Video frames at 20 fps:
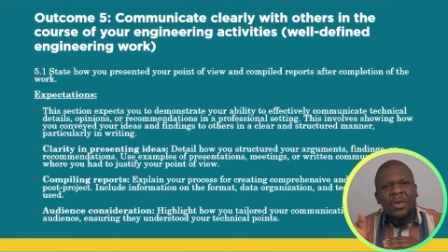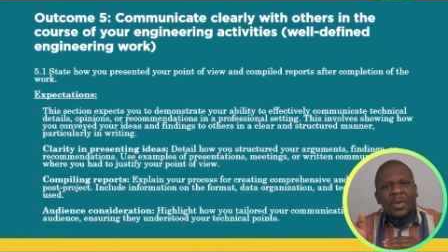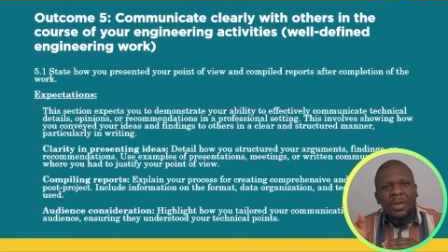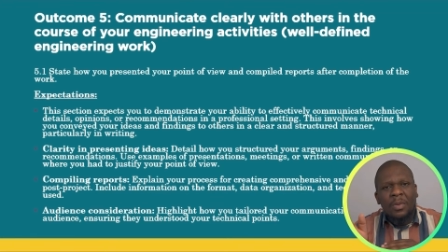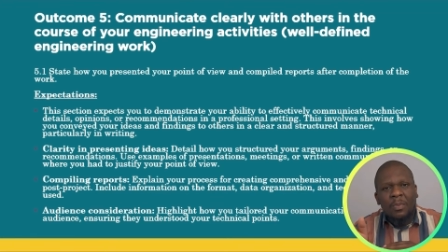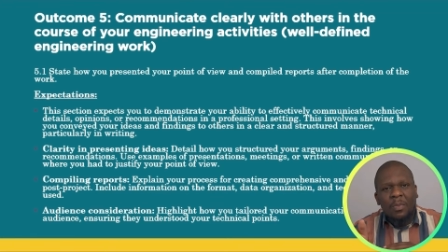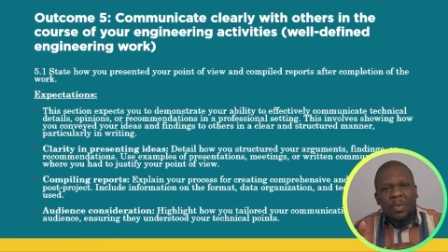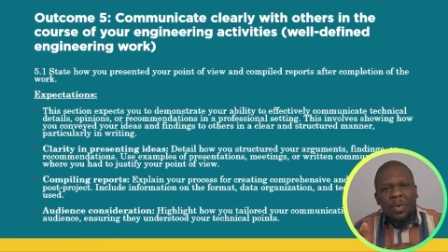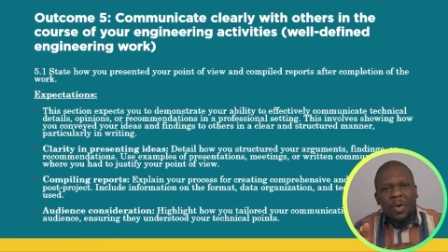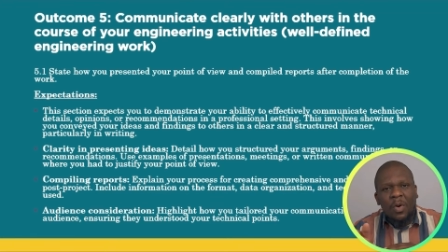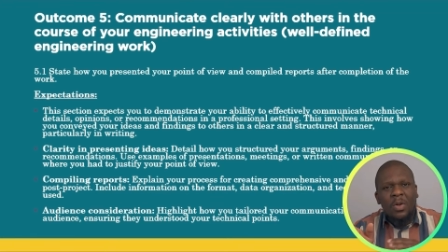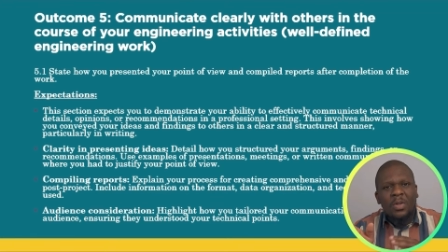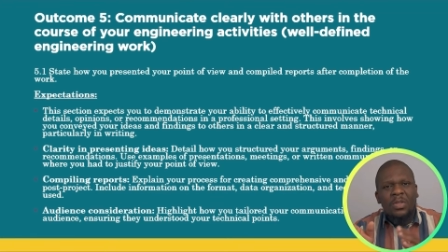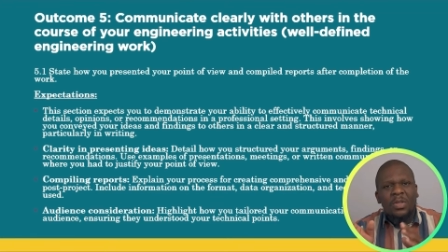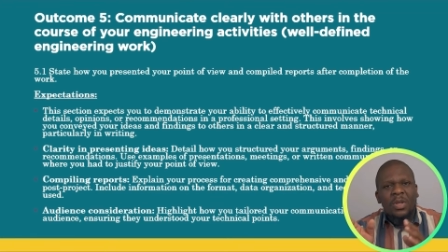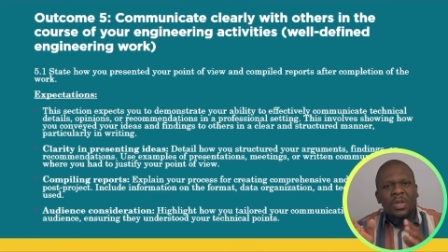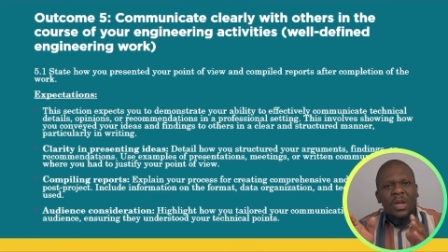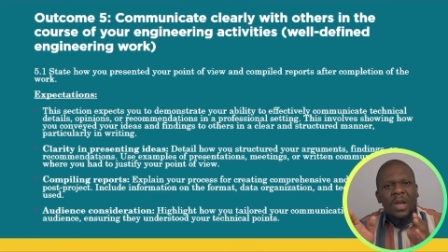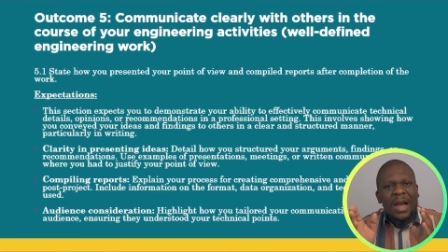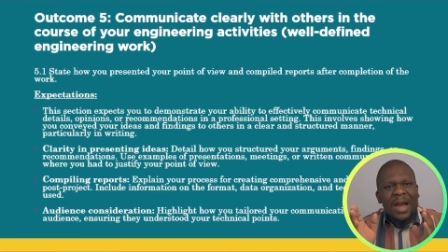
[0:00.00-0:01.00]
report
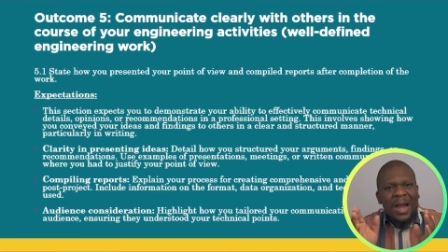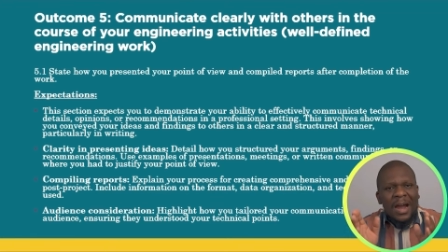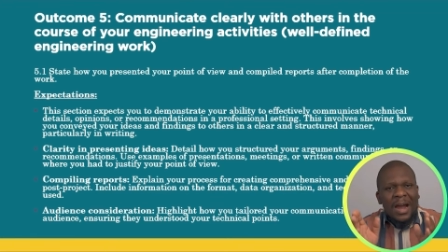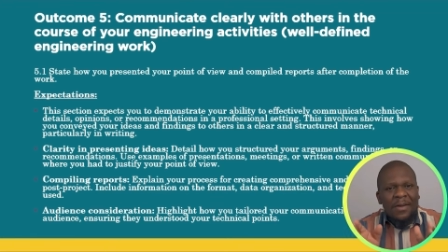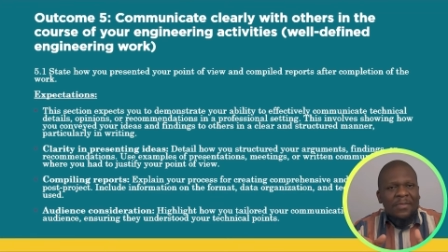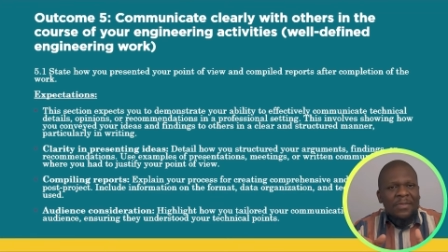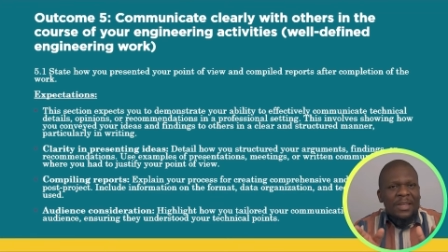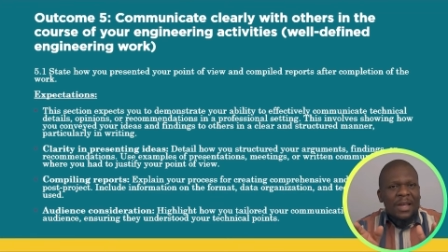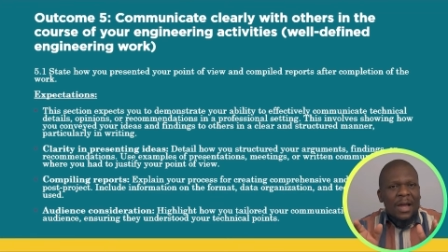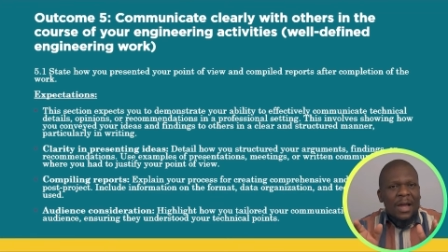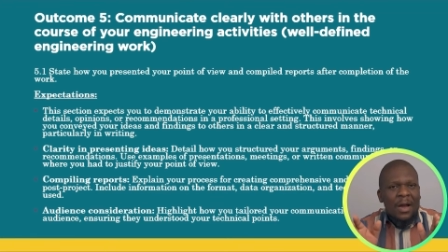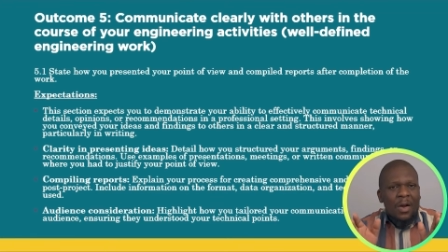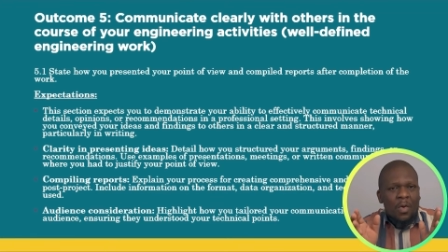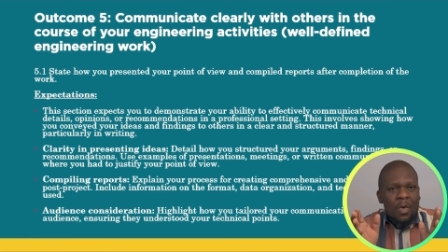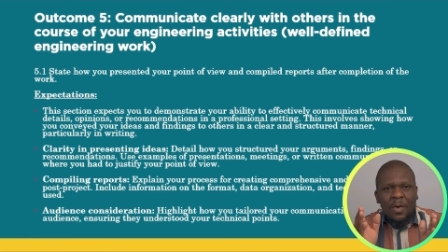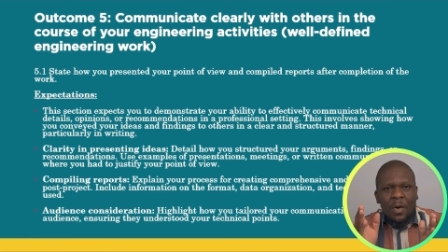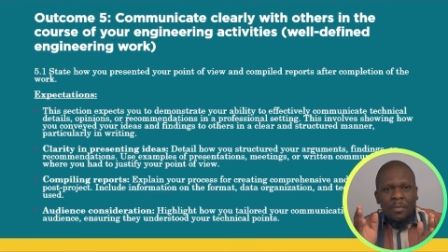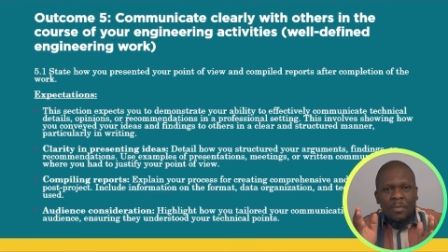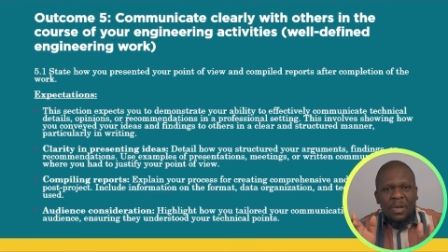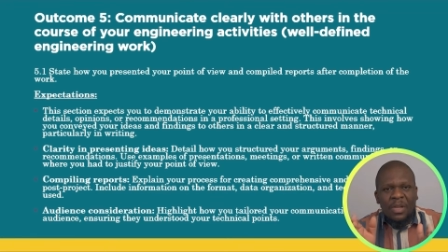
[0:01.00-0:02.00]
after
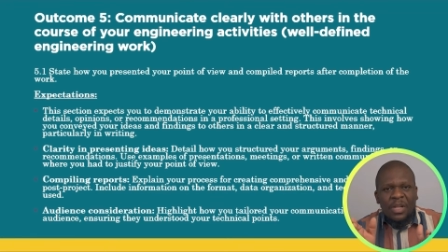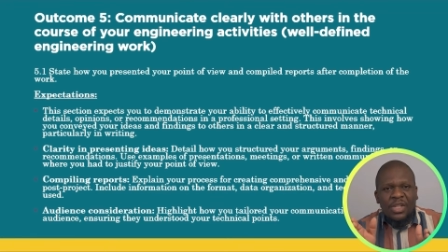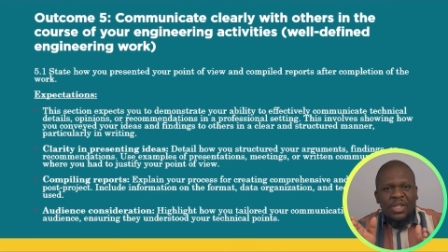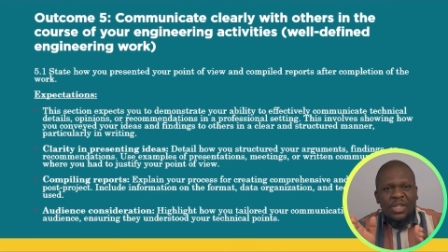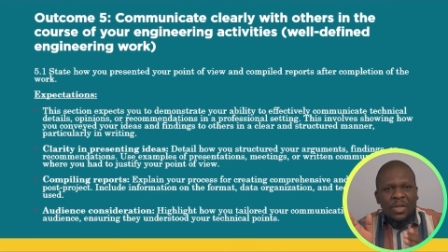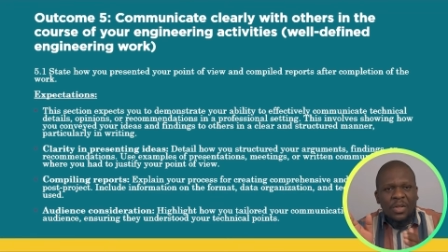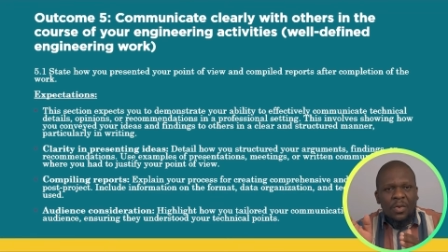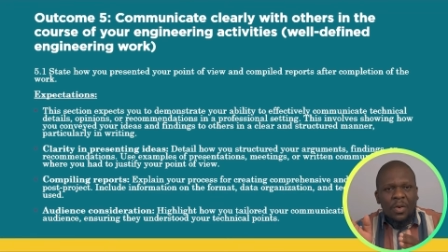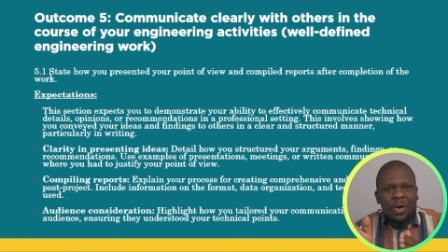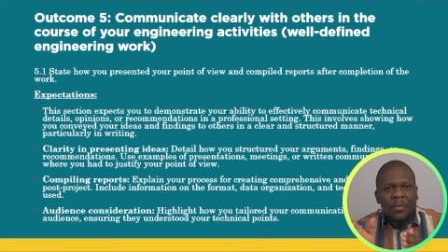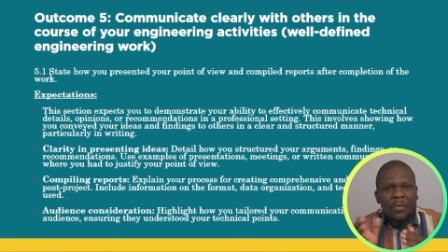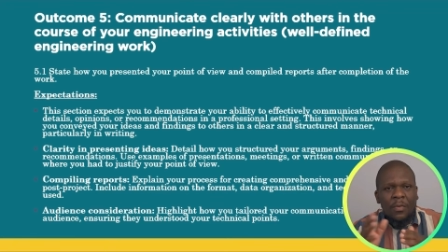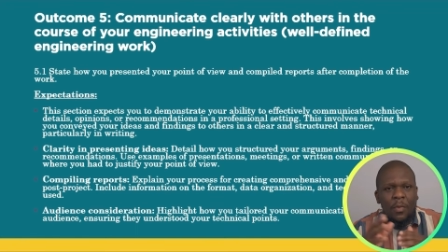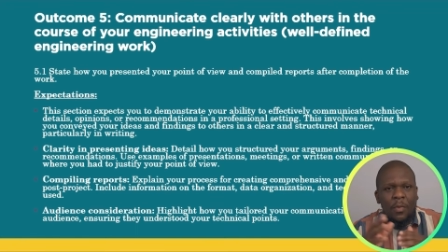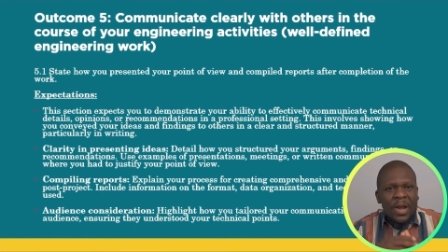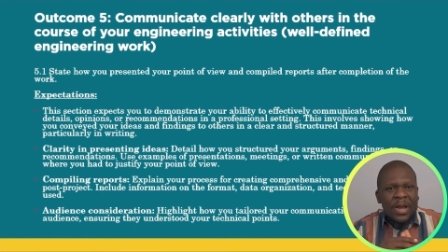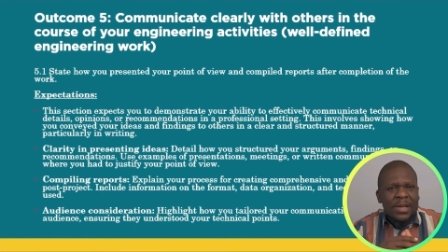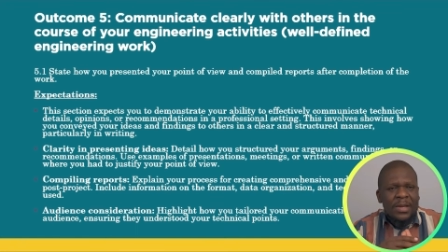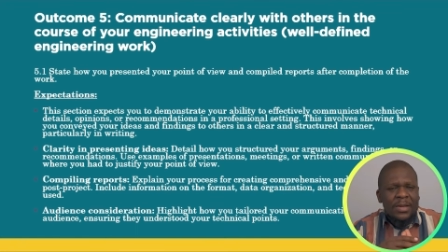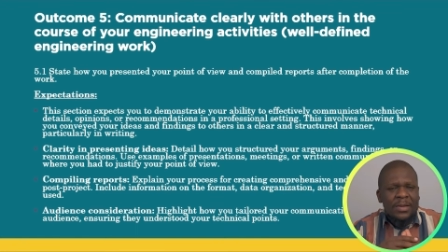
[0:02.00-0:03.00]
completion of
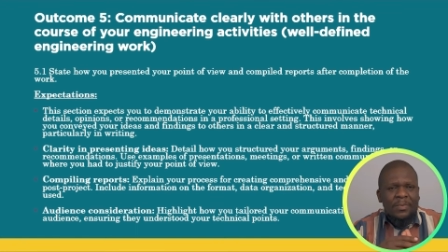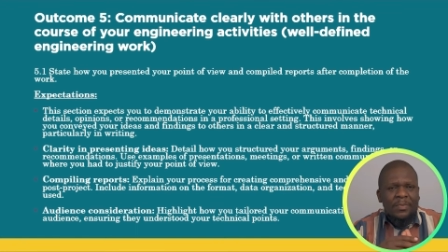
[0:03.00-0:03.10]
work.